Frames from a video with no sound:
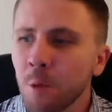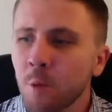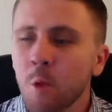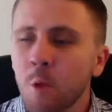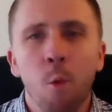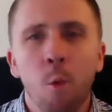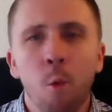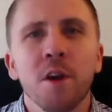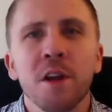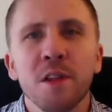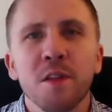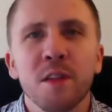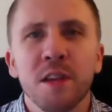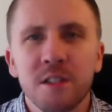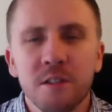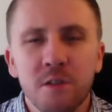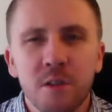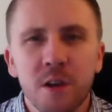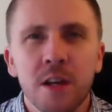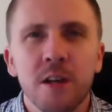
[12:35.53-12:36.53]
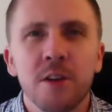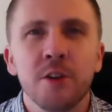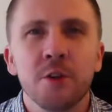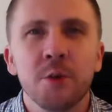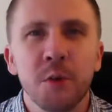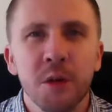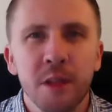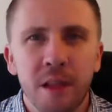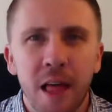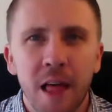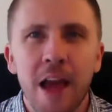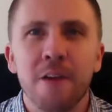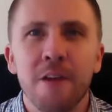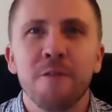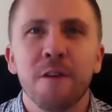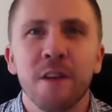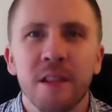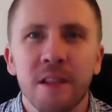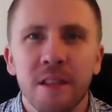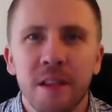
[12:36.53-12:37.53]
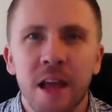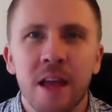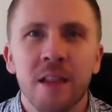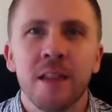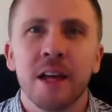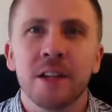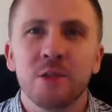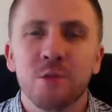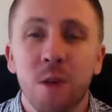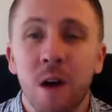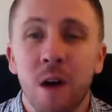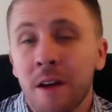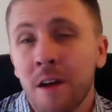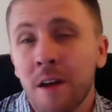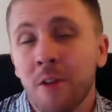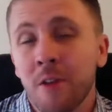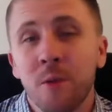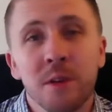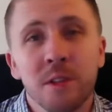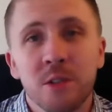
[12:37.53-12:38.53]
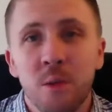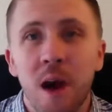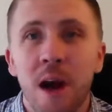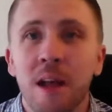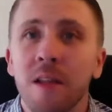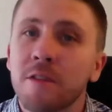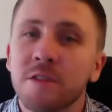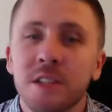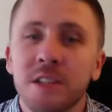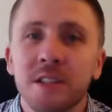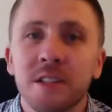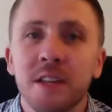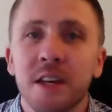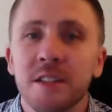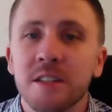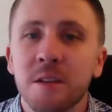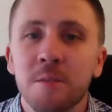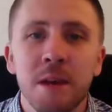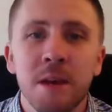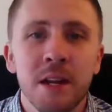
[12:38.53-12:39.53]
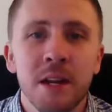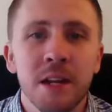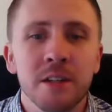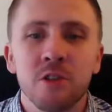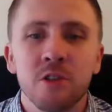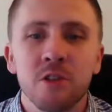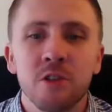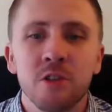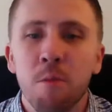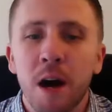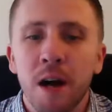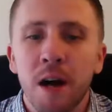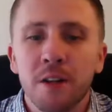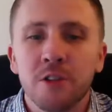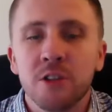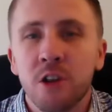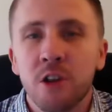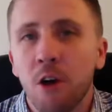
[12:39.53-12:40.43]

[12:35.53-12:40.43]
rewarding things you can do in life. And that's another reason why I love Success in Minutes so much.